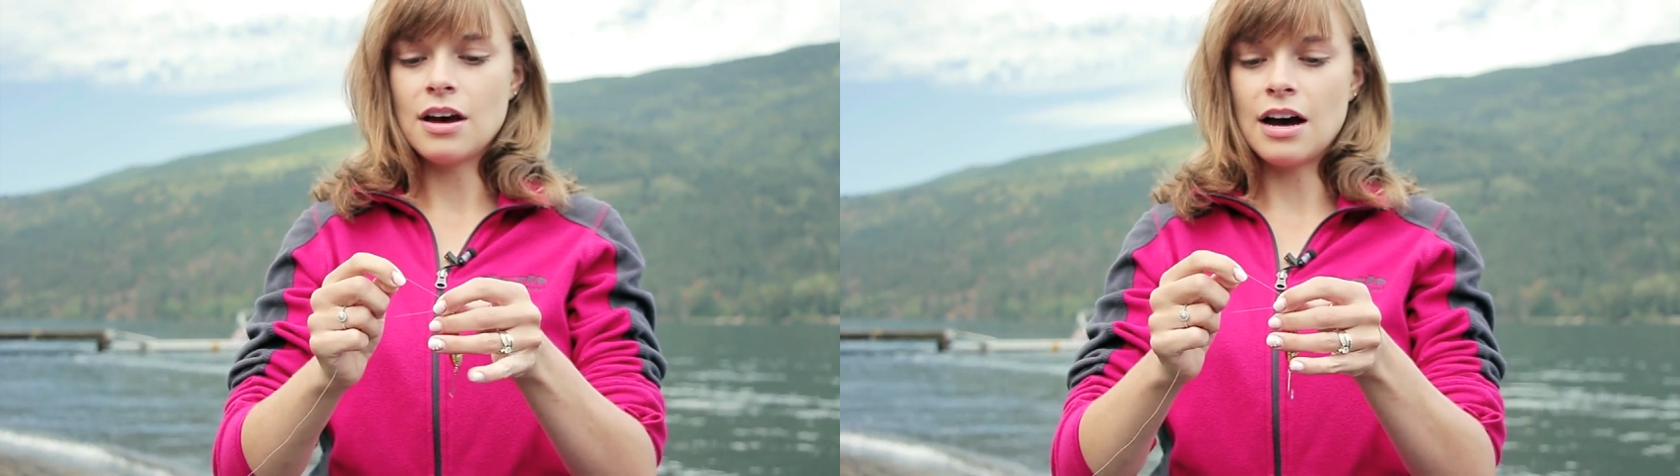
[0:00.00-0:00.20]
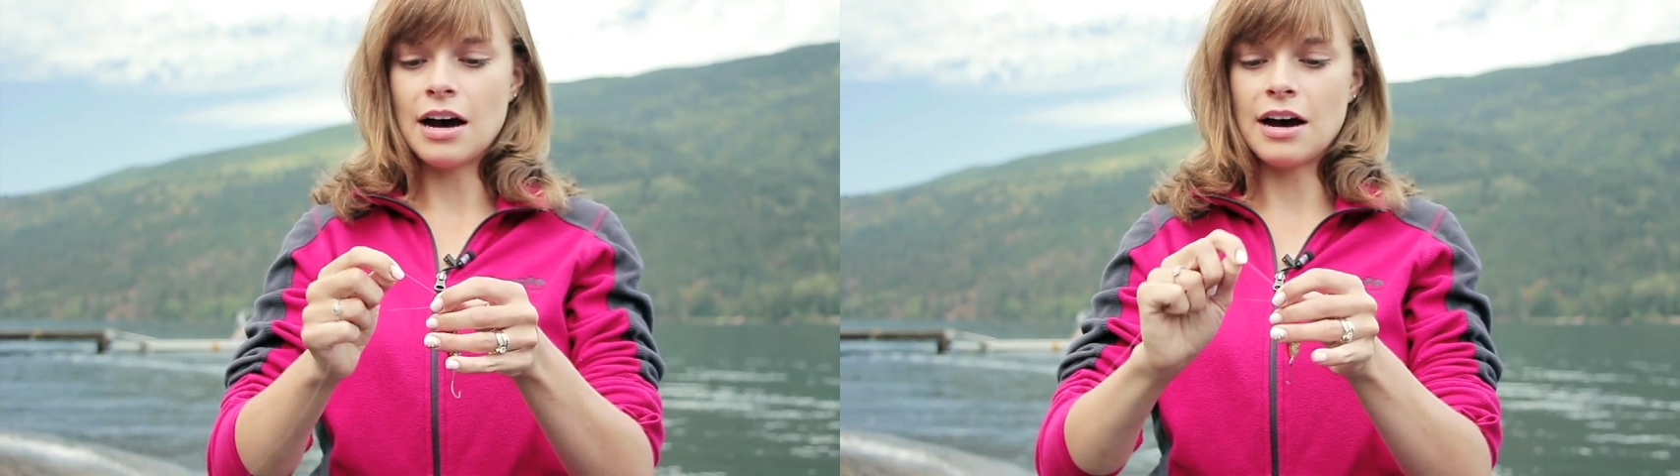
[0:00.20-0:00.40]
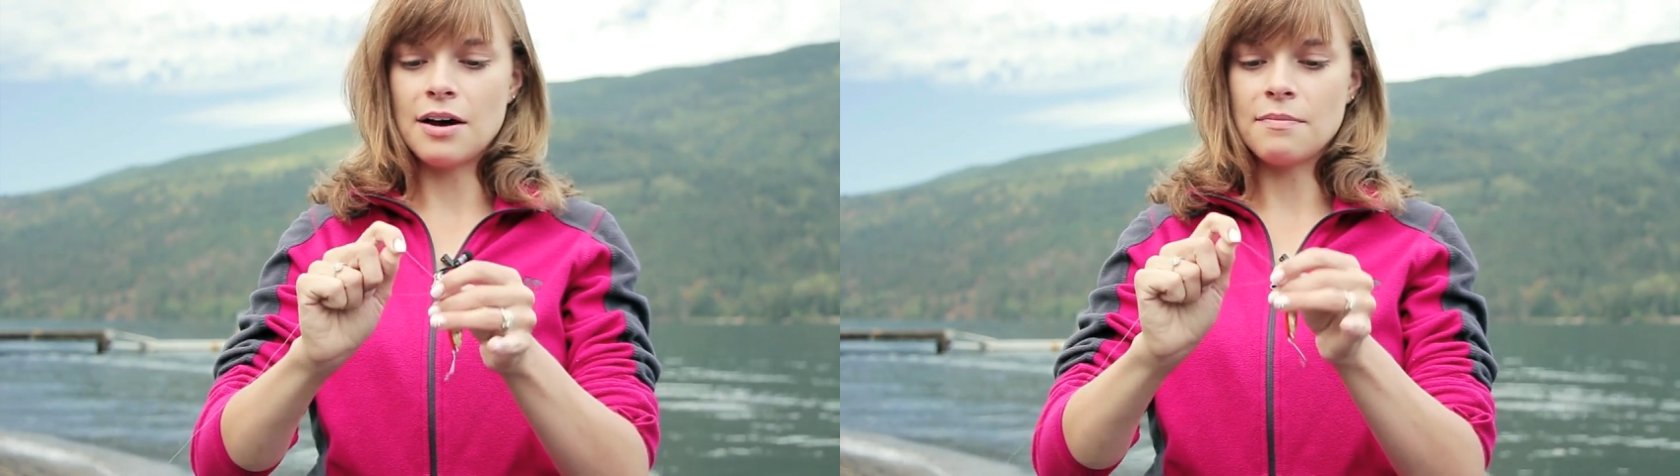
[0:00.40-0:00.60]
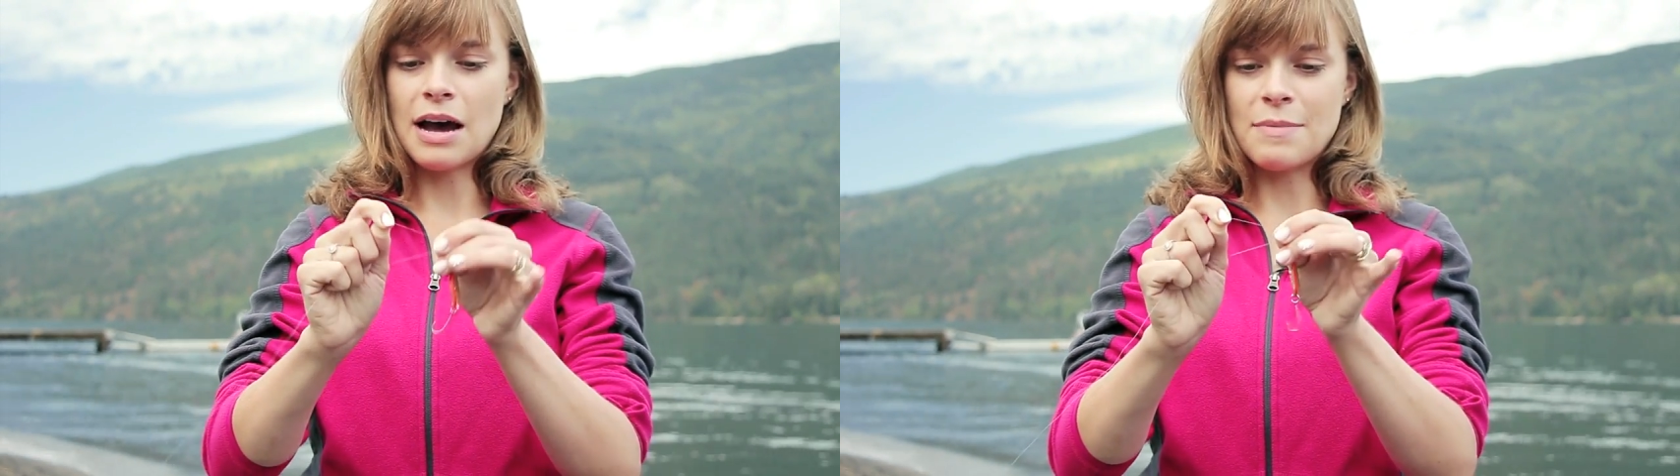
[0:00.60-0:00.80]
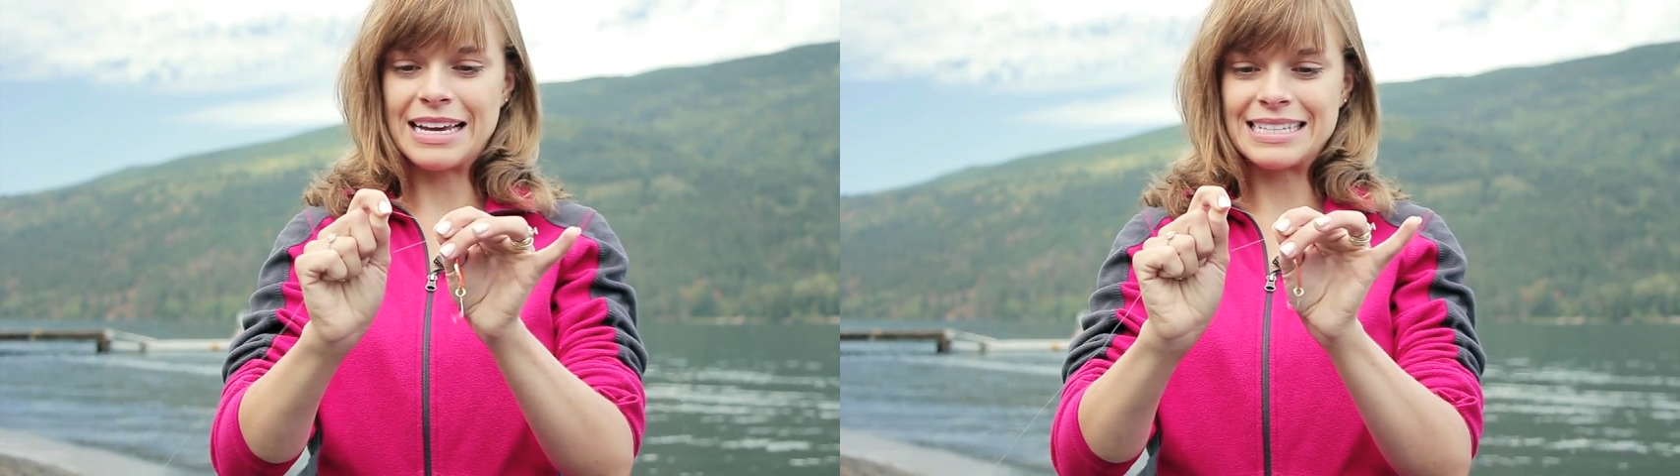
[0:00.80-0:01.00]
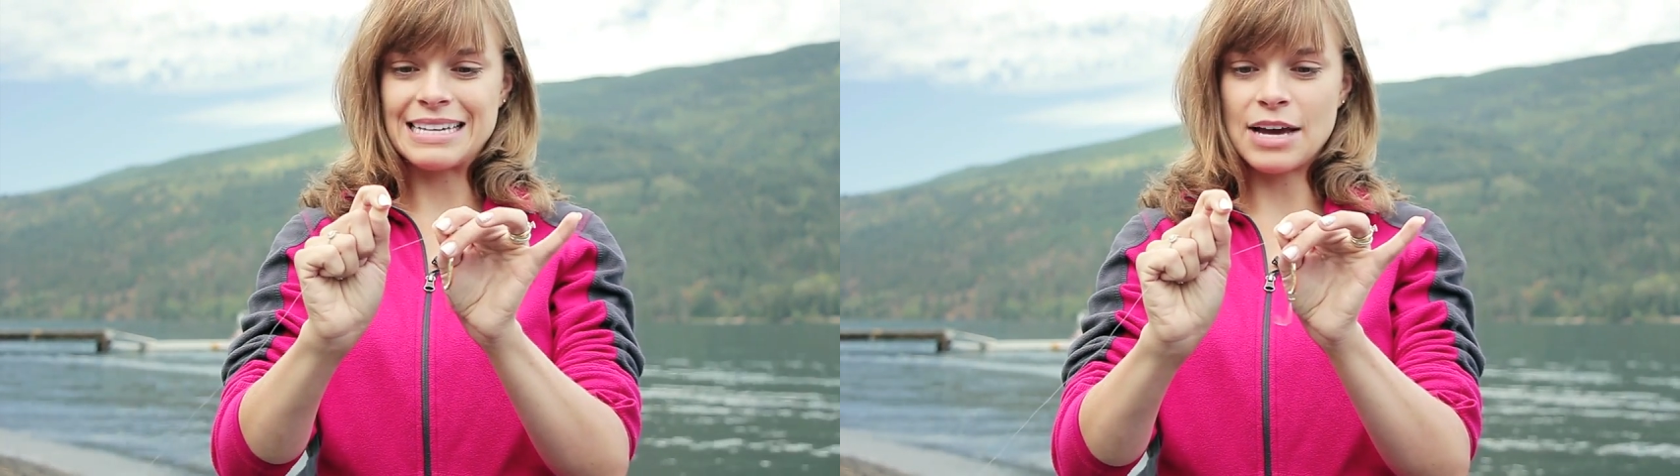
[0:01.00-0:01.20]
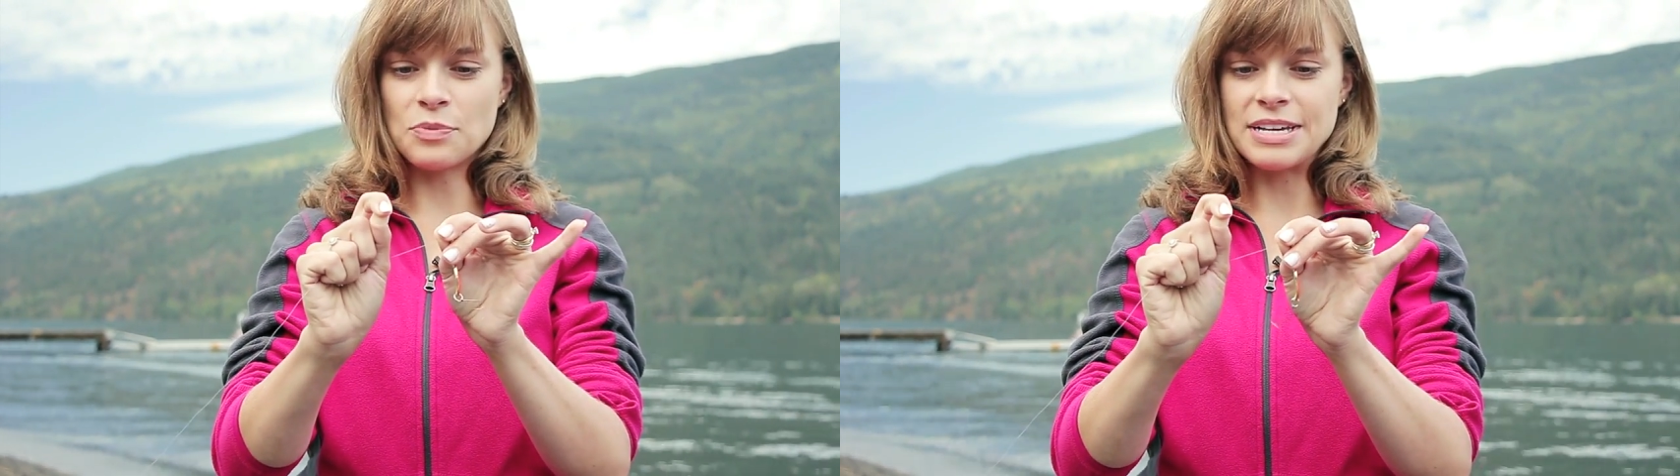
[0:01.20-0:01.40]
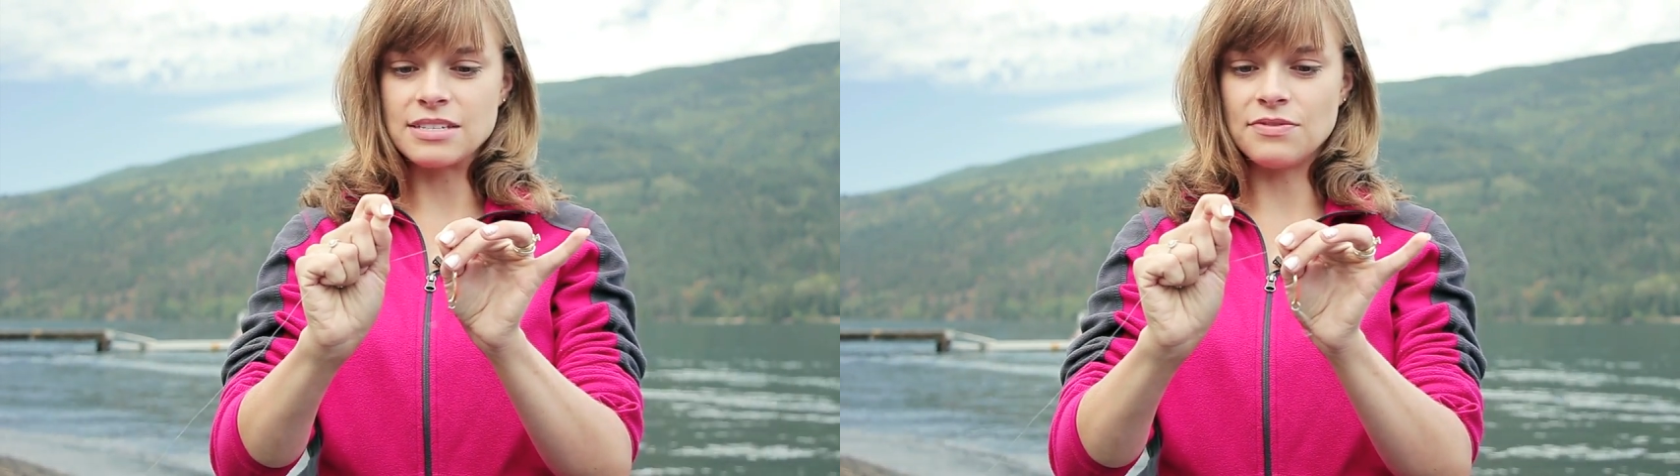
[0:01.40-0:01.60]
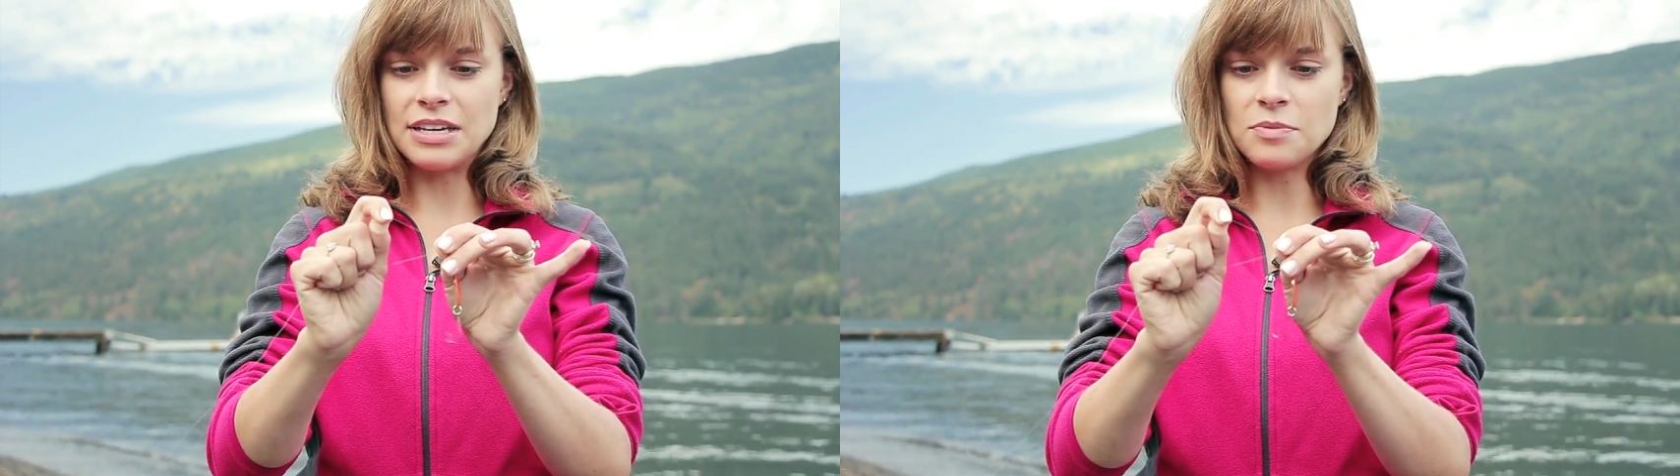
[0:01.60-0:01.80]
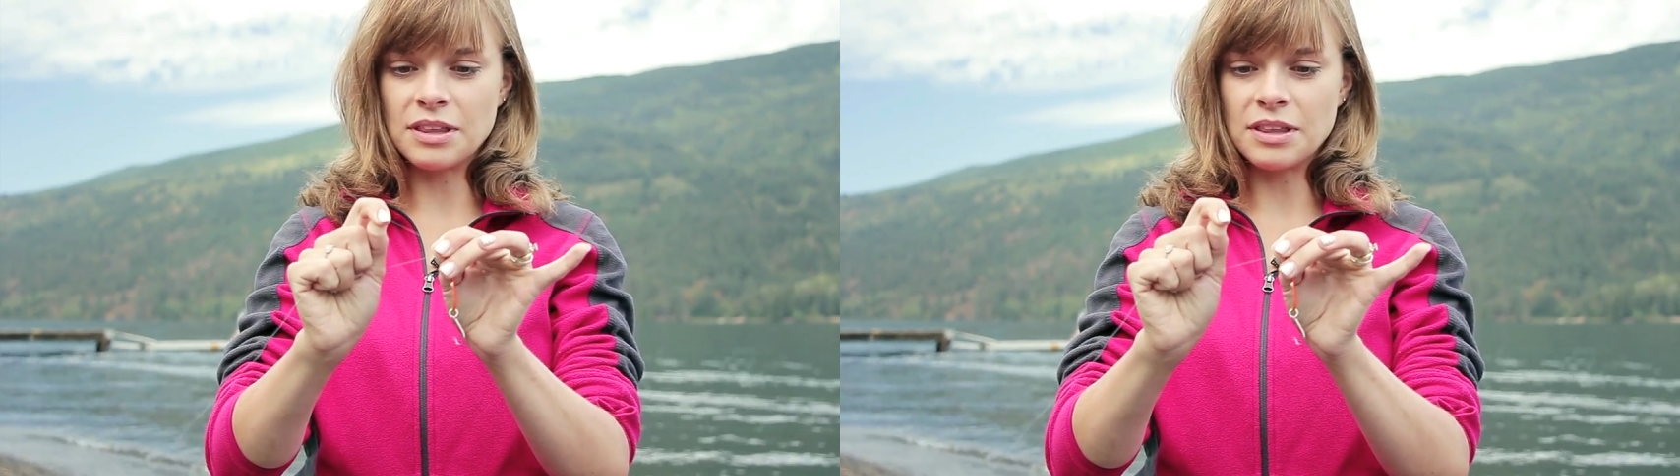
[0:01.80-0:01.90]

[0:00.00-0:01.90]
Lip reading: I make a sideways V